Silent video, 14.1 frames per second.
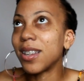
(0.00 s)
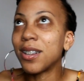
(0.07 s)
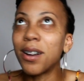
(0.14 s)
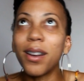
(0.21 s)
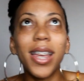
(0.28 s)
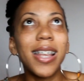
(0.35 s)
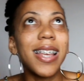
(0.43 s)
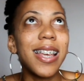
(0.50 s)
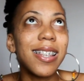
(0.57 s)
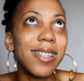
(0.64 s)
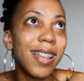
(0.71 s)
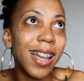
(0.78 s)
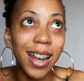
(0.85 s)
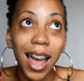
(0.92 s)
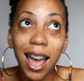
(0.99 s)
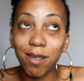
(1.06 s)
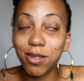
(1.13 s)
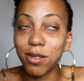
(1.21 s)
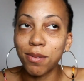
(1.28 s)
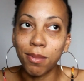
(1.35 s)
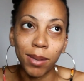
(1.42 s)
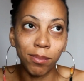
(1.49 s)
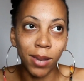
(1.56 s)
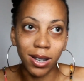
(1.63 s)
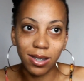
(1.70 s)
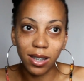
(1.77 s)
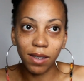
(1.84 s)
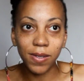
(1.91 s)
You know, it, it, and I have to remind
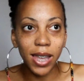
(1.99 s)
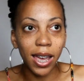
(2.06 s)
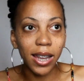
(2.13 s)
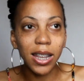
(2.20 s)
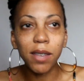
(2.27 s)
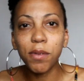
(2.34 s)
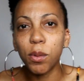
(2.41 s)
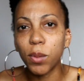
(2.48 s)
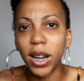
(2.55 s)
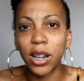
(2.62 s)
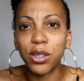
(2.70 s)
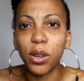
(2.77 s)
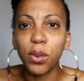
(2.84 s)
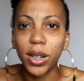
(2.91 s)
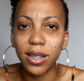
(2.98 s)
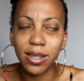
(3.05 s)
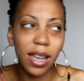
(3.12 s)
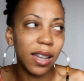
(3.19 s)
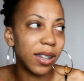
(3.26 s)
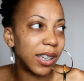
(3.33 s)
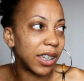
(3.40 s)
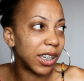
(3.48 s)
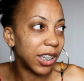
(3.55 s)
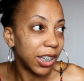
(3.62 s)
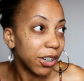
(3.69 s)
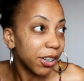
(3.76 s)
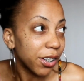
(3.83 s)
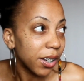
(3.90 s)
myself that even when I don't exactly
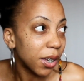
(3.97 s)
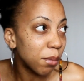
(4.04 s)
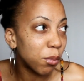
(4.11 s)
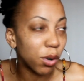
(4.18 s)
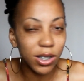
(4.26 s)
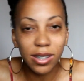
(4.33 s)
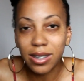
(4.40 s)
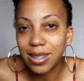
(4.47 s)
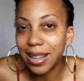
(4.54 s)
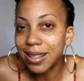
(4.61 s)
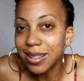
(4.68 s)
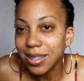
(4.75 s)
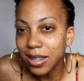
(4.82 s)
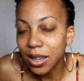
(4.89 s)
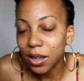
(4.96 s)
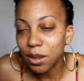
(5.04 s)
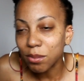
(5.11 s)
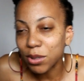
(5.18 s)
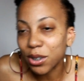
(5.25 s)
hear him or sense him,